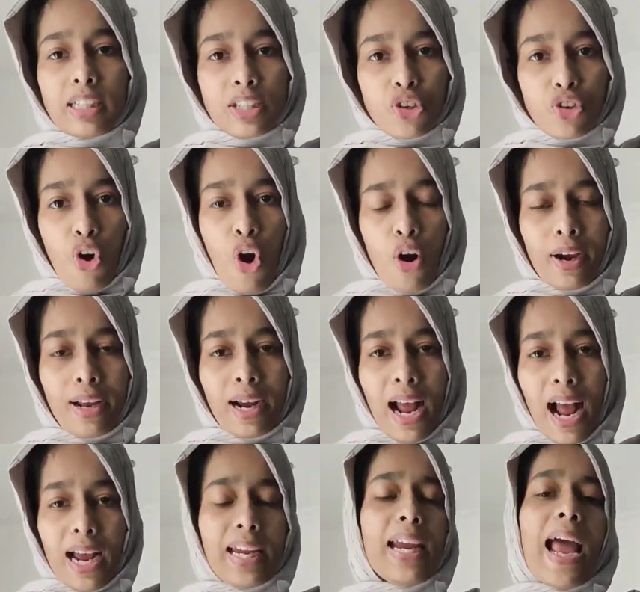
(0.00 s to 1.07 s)
stronger
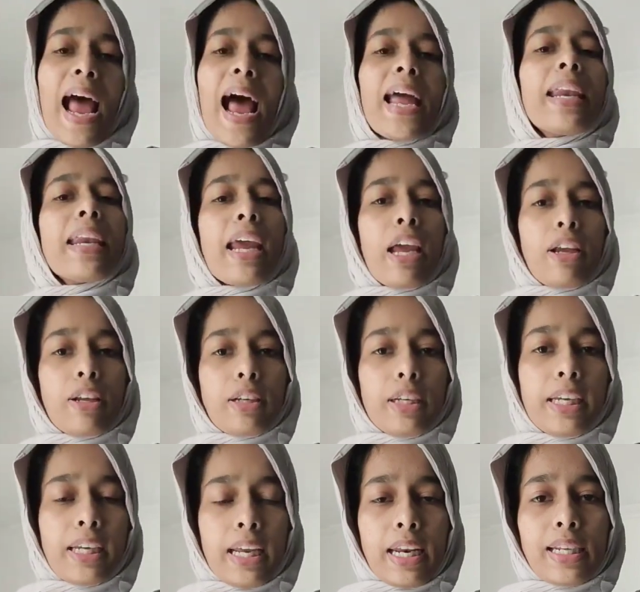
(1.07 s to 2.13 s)
eye and
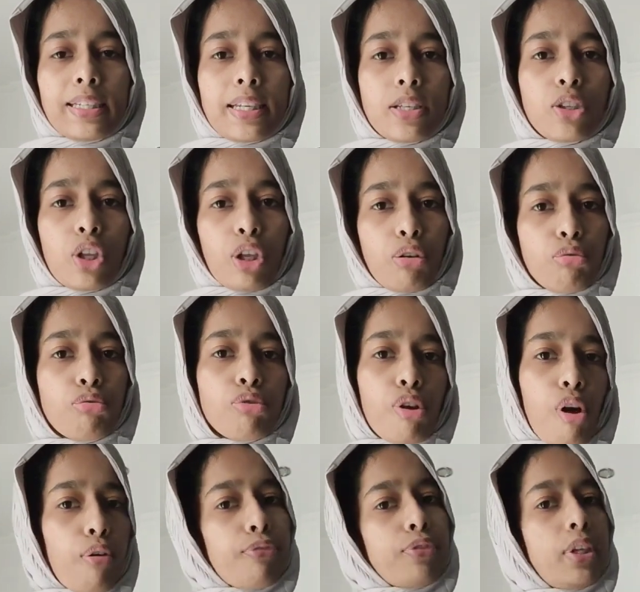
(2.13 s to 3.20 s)
increases the use
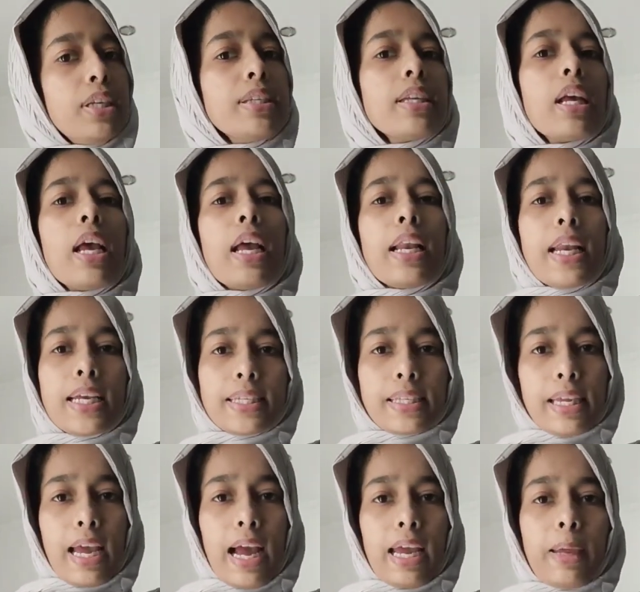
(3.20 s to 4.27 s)
of this
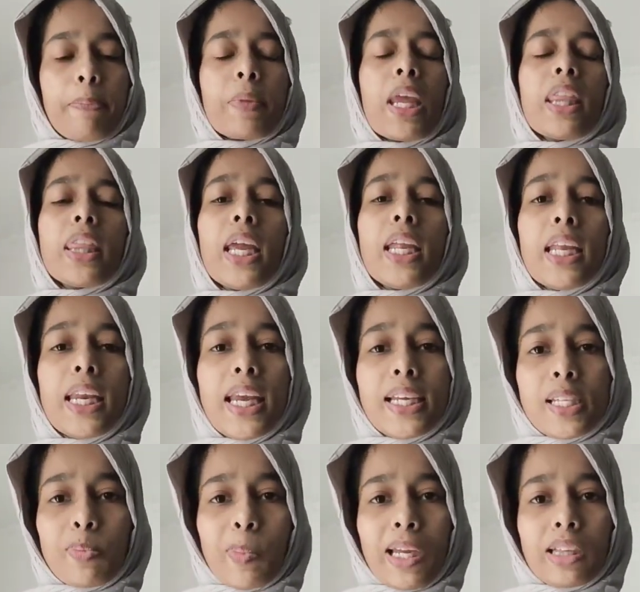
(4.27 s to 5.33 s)
lazy eye. Then the
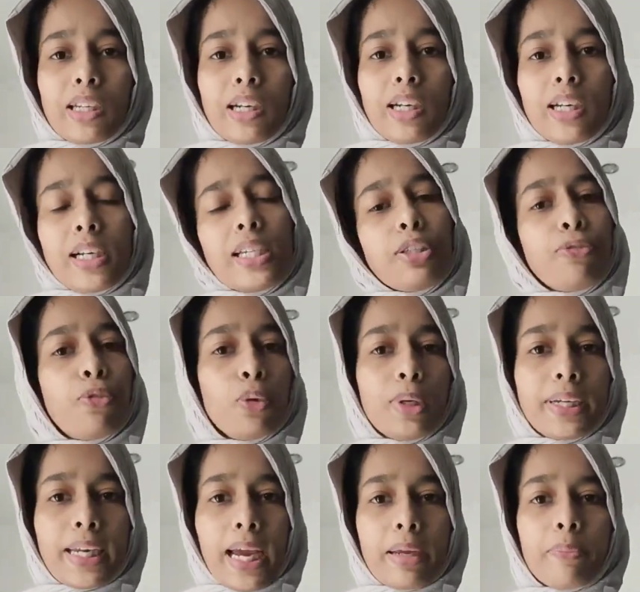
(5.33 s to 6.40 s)
next method is full
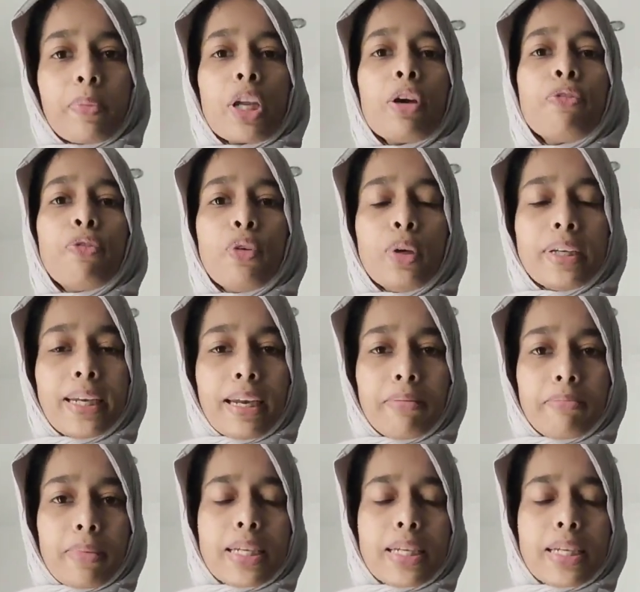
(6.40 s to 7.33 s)
time. Full time